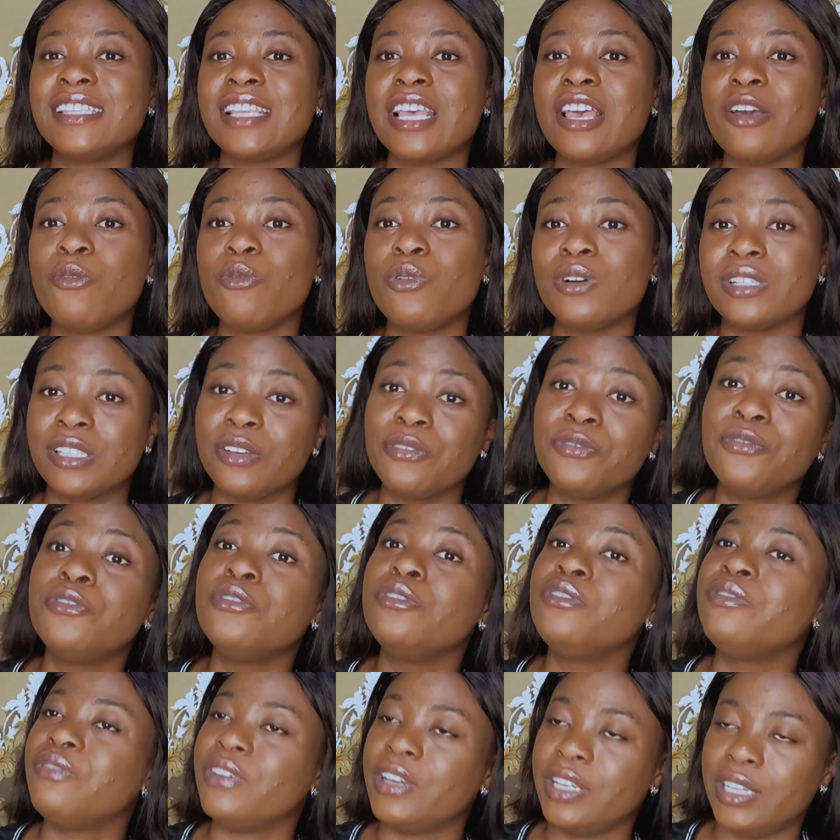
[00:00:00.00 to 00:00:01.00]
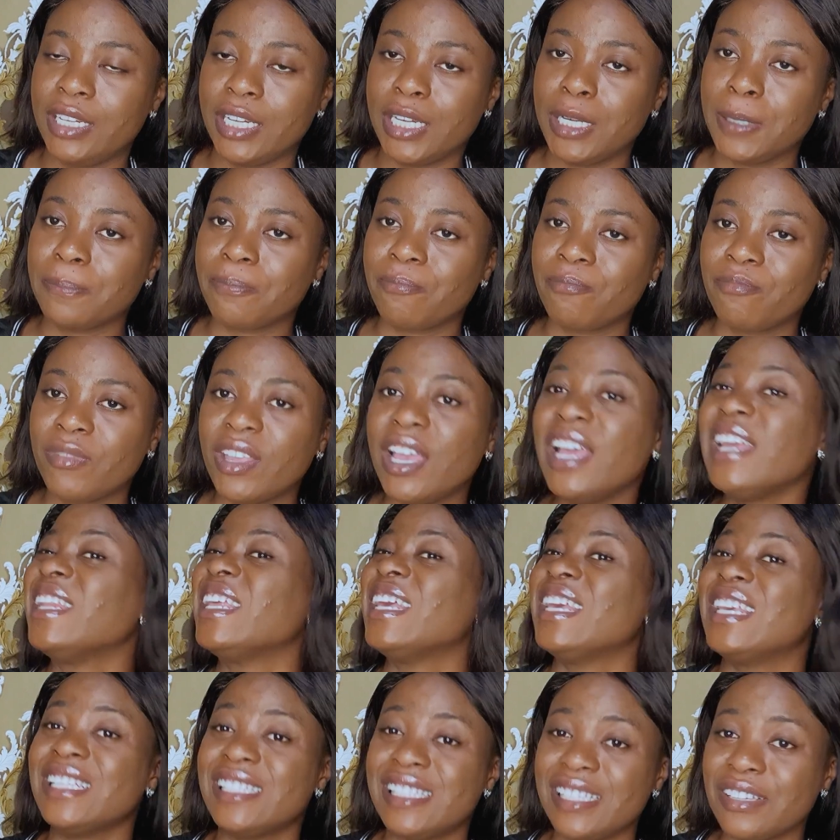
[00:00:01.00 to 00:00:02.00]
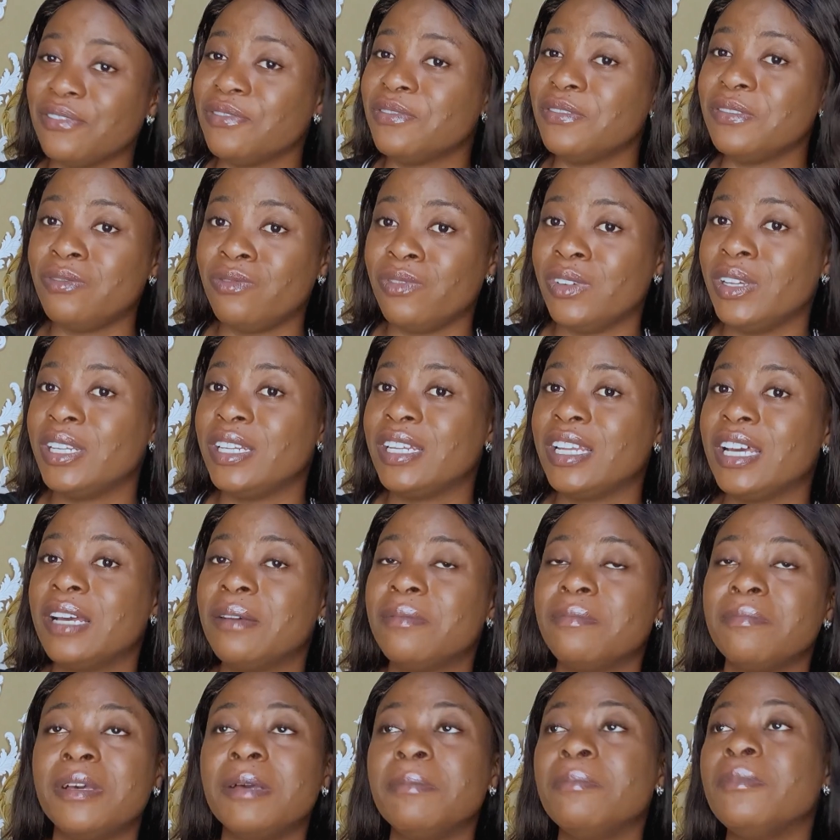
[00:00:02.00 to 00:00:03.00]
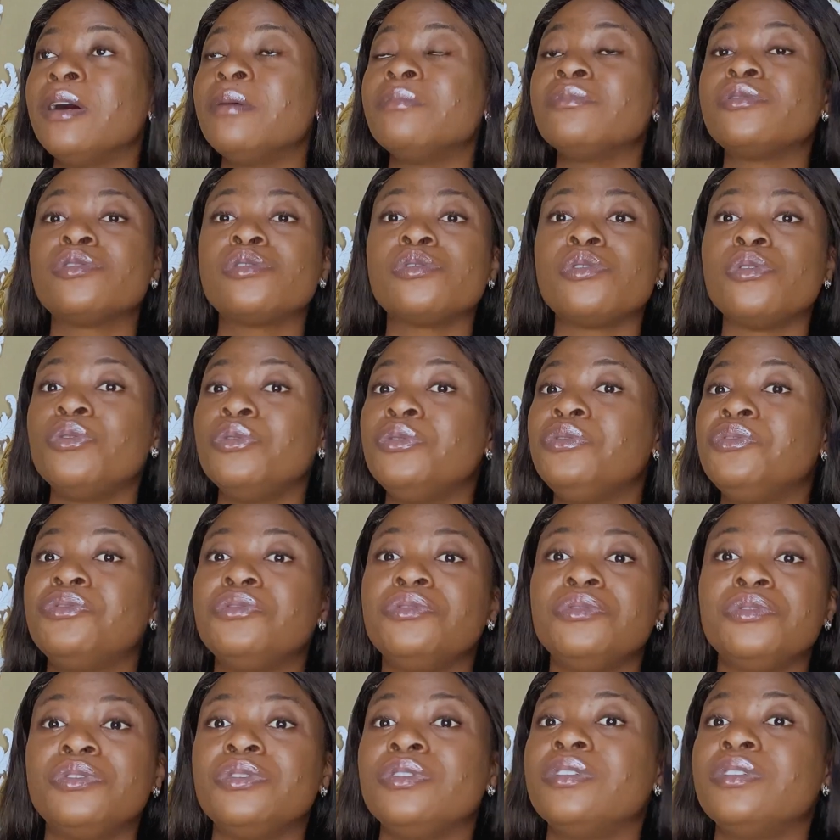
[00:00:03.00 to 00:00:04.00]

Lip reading: was a food vendor and is a food vendor. My mom sold food